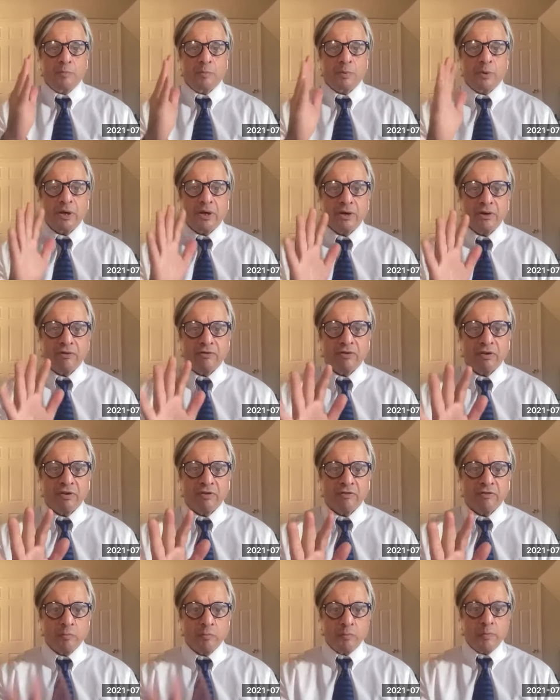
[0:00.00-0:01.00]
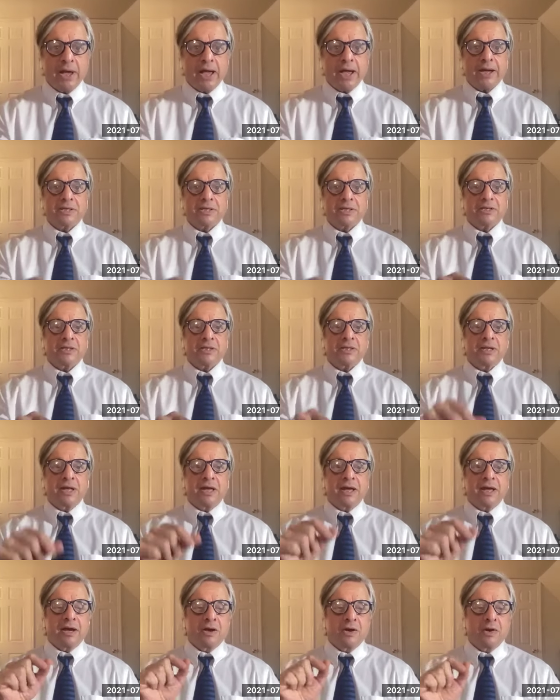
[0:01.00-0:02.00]
and bring ourselves back to
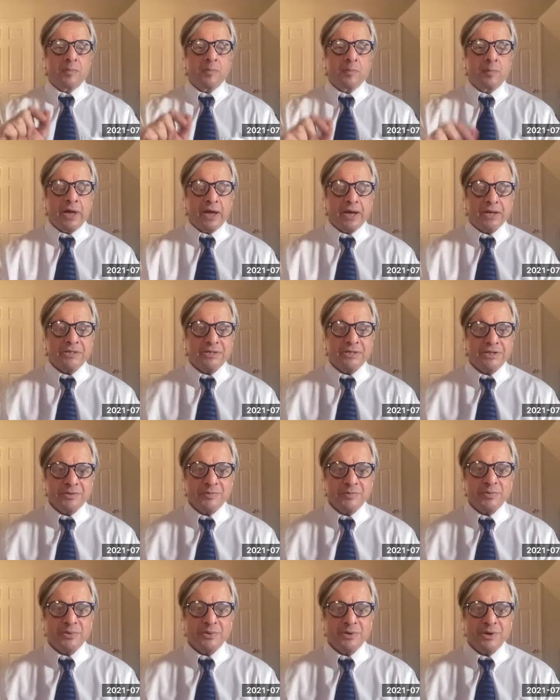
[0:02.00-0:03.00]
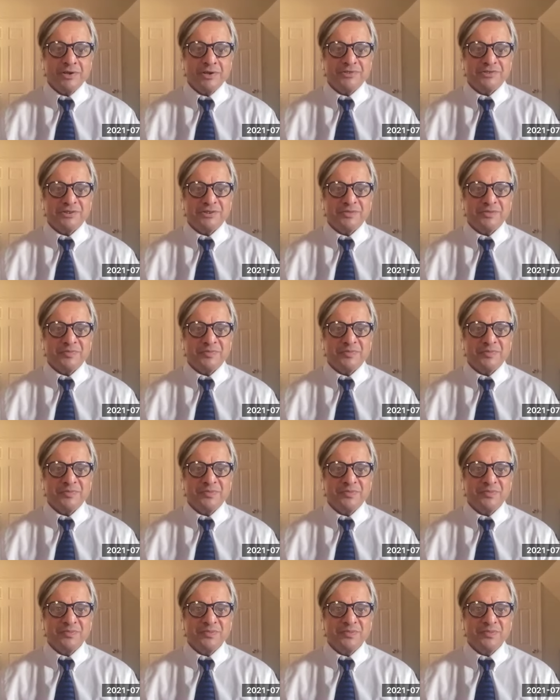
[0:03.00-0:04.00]
now and back to the present,
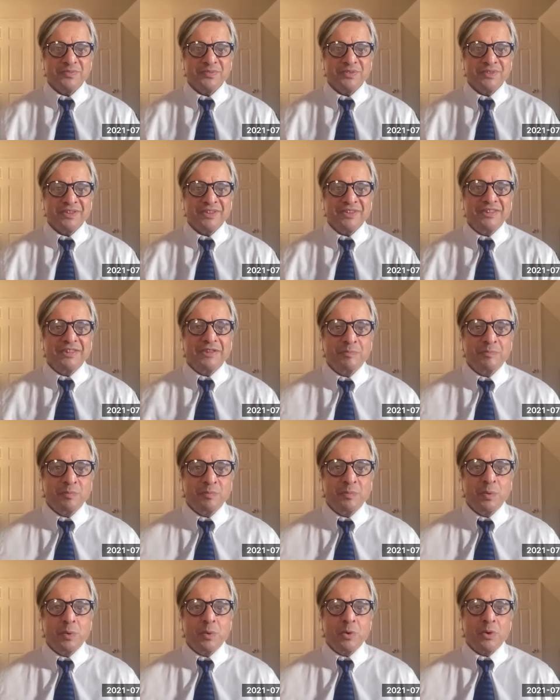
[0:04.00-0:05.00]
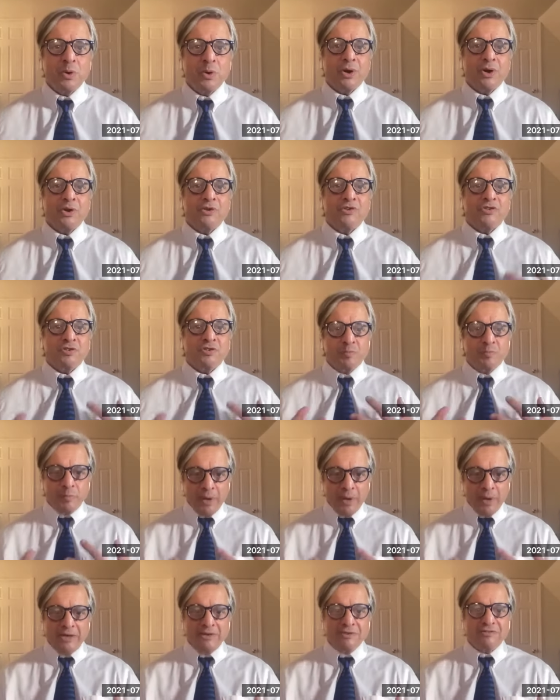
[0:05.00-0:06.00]
the more
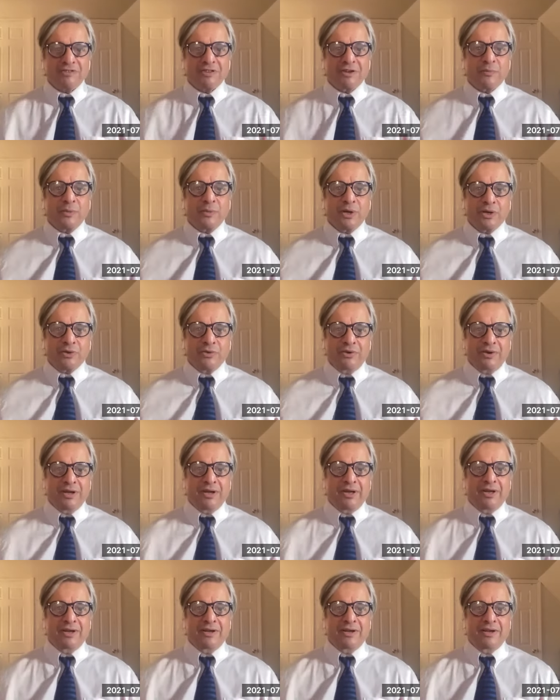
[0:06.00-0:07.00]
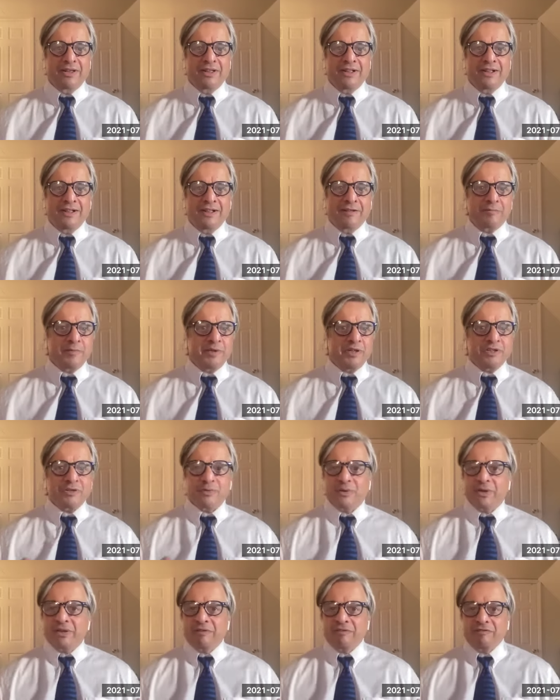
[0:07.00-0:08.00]
space that we create
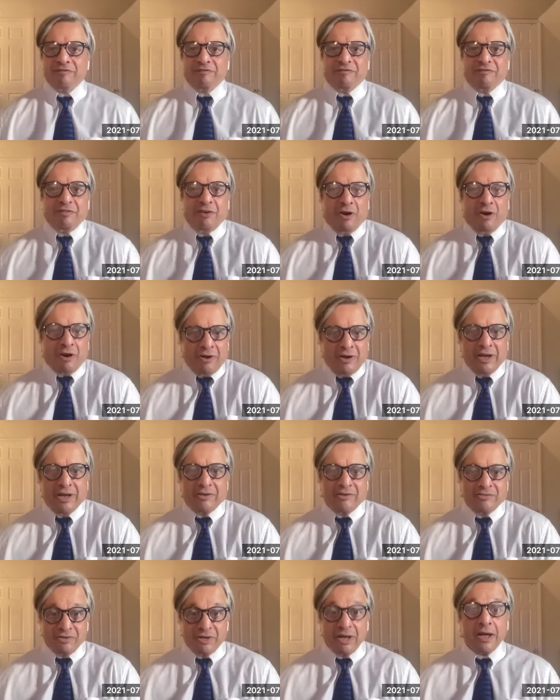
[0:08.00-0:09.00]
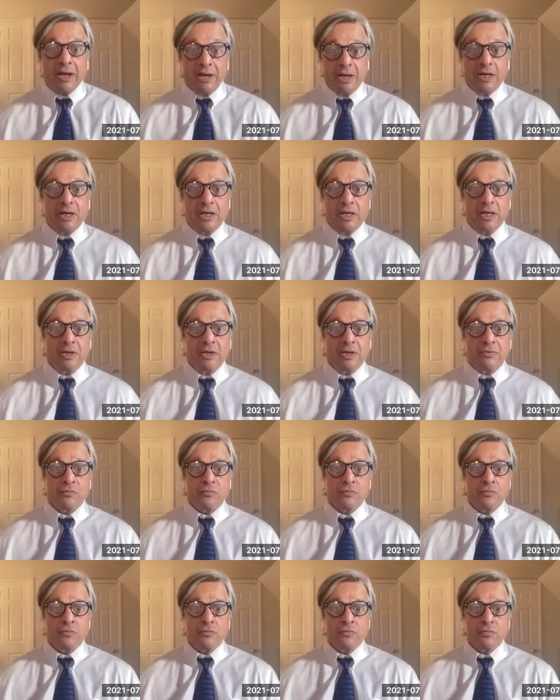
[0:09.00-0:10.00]
between our anxiety
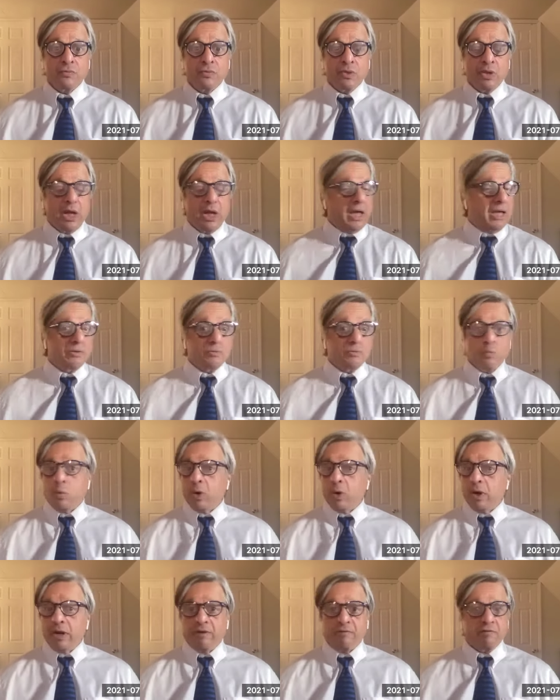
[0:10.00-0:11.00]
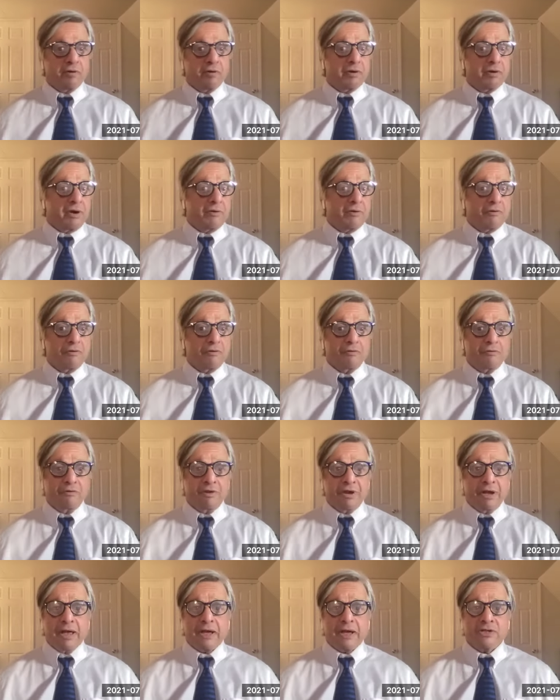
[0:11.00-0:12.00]
and whatever
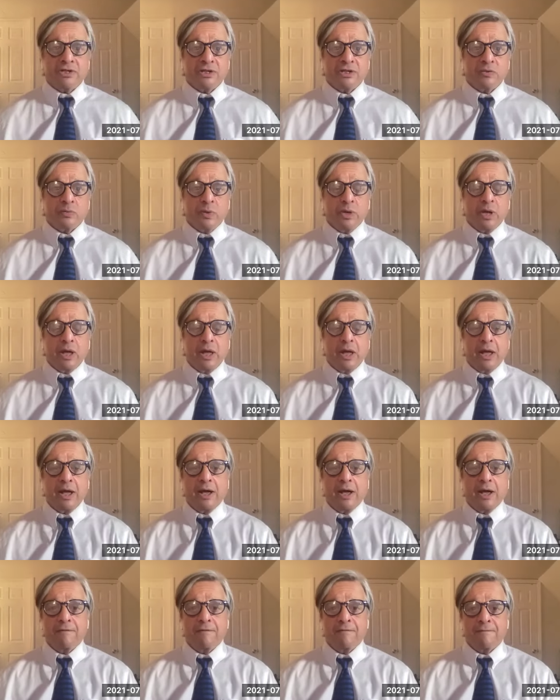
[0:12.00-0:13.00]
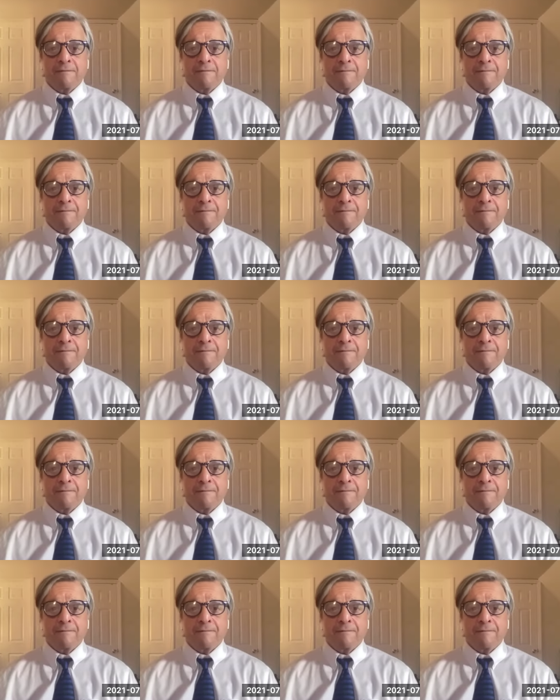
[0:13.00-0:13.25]
reaction we have.